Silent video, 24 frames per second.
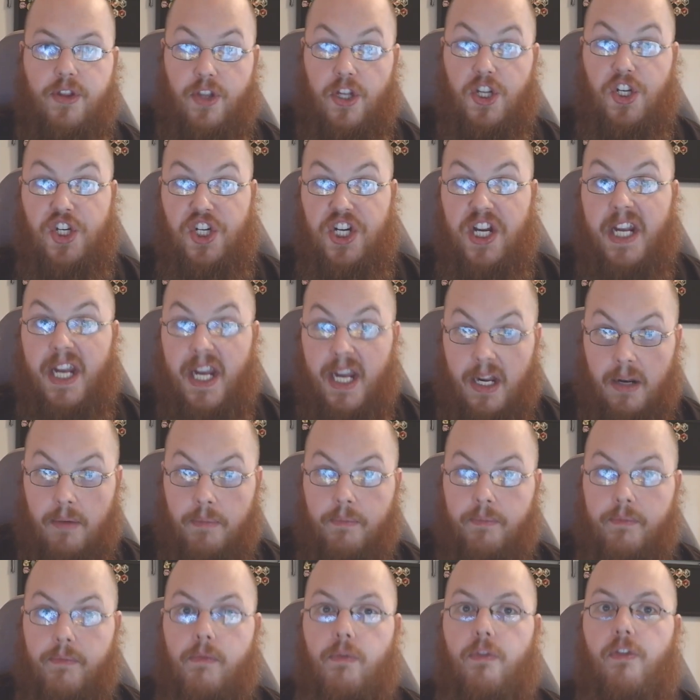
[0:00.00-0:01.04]

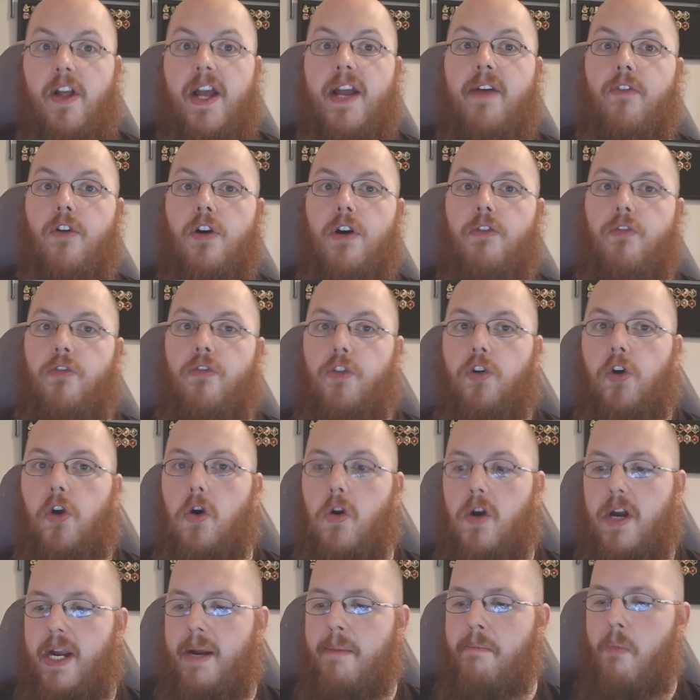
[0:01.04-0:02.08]
chicken flavor of the
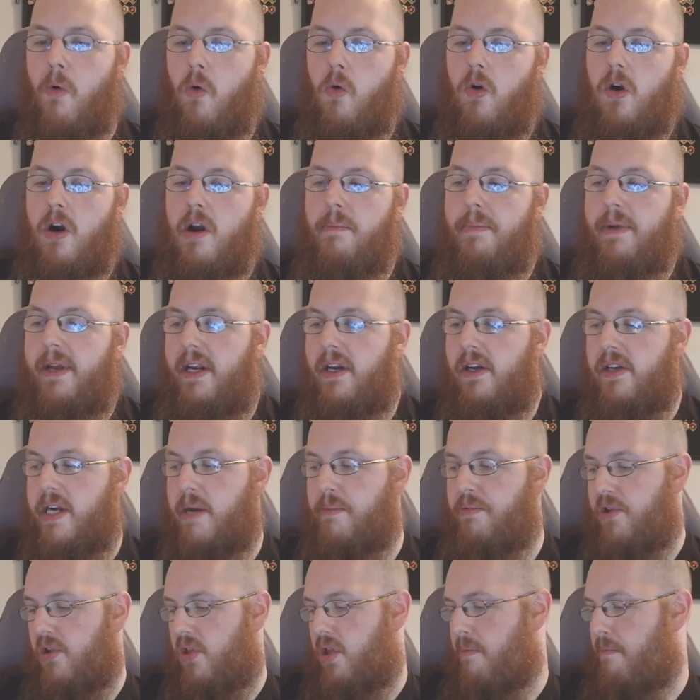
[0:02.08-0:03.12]
cream more, it being
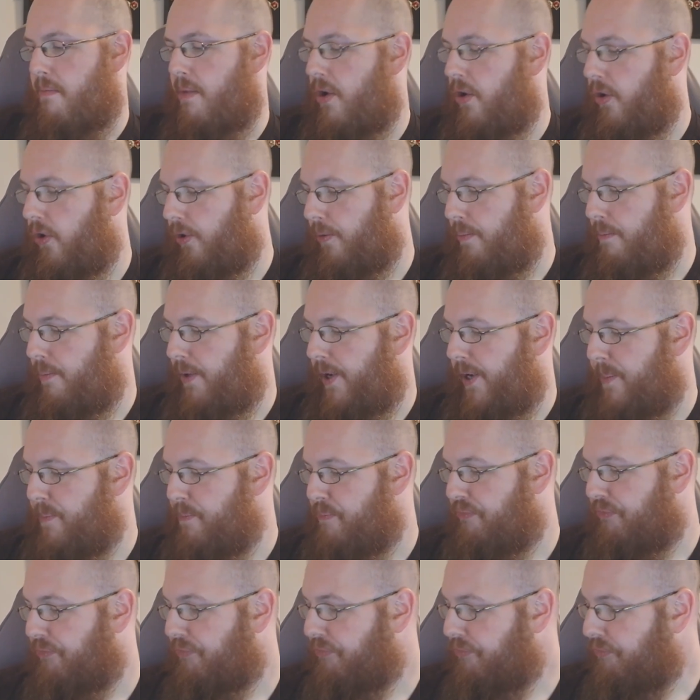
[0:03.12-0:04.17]
dipped in the milk, but
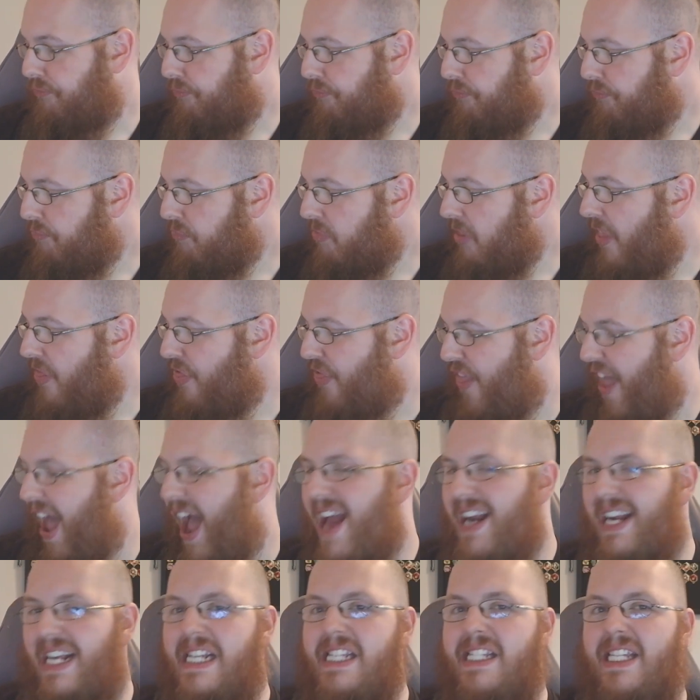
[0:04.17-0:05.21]

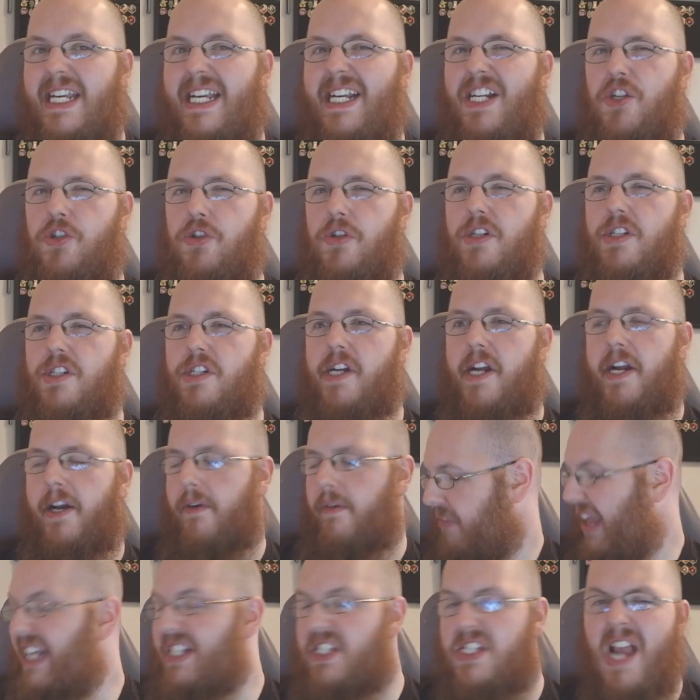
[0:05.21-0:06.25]
that is
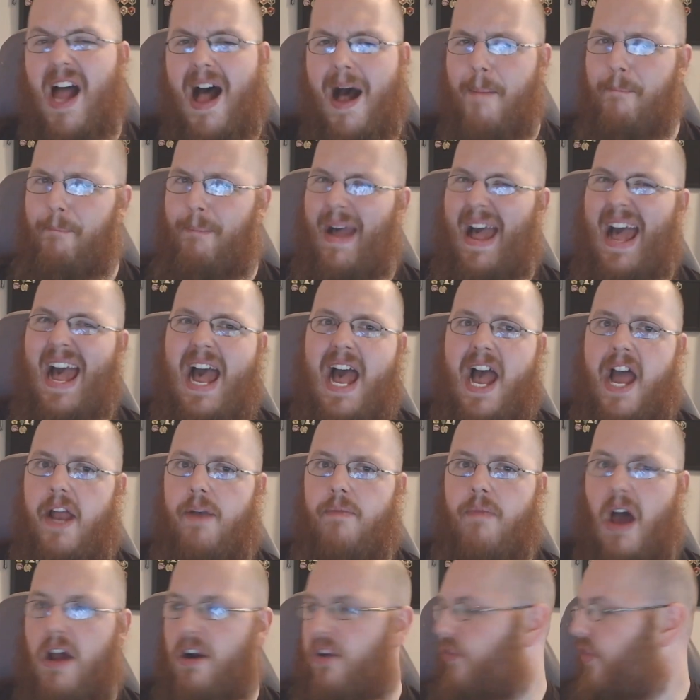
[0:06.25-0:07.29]
interesting. It's not bad.
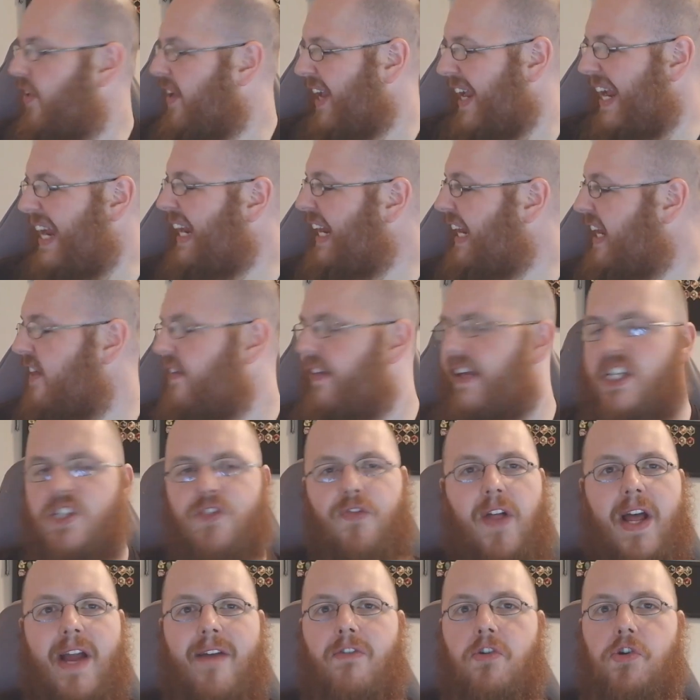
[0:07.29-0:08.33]
I don't think any of these
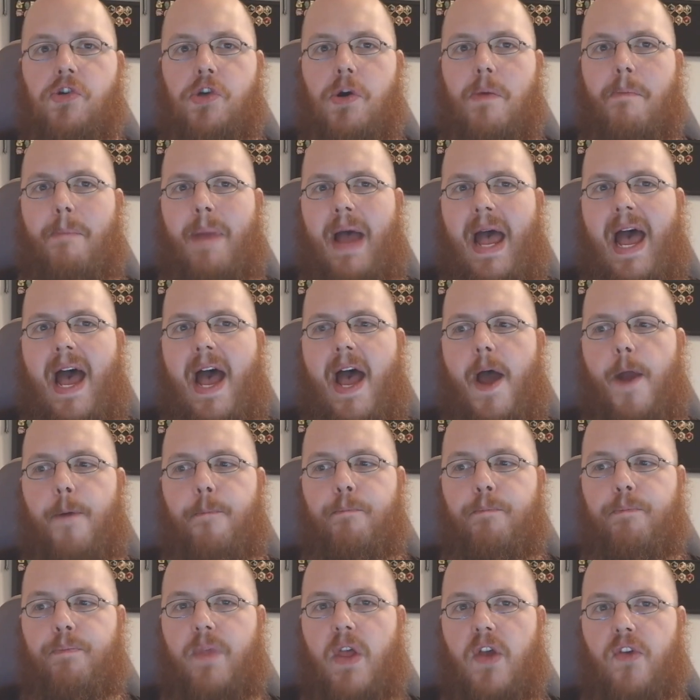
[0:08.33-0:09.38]
flavors are bad
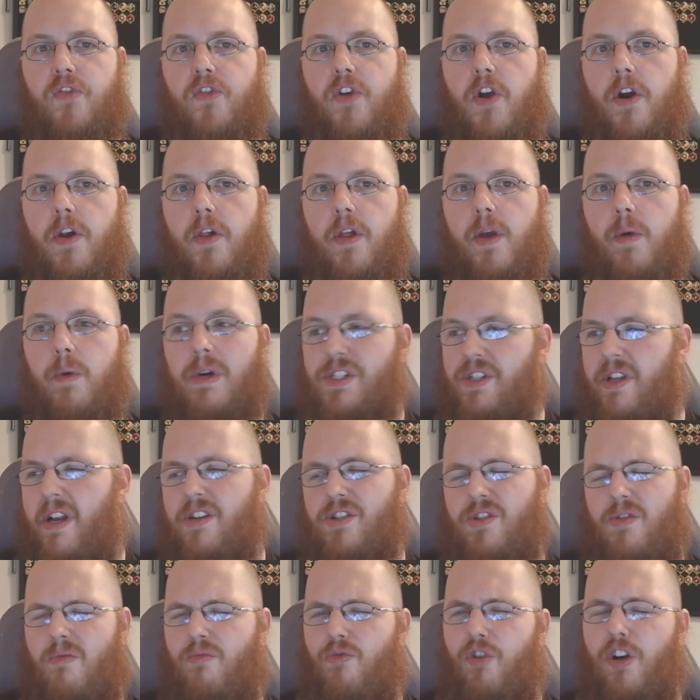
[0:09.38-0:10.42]
necessarily, which
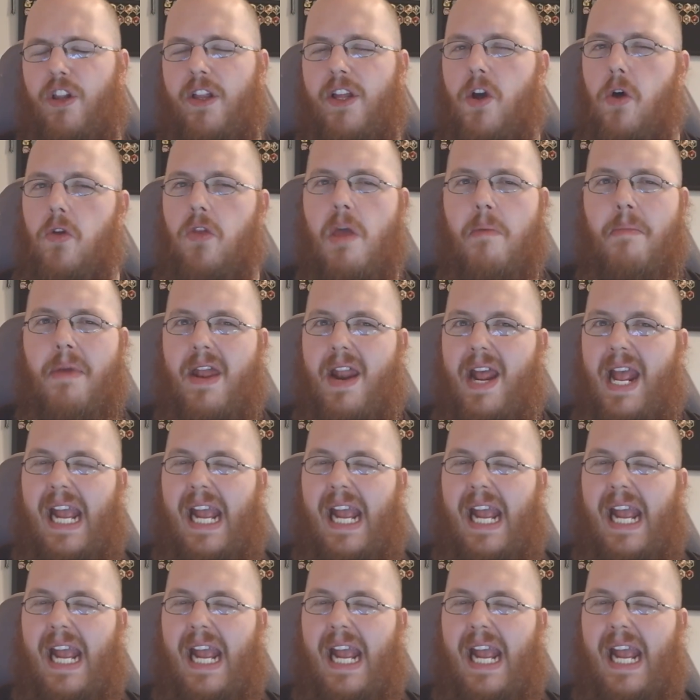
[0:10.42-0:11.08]
there's really only been a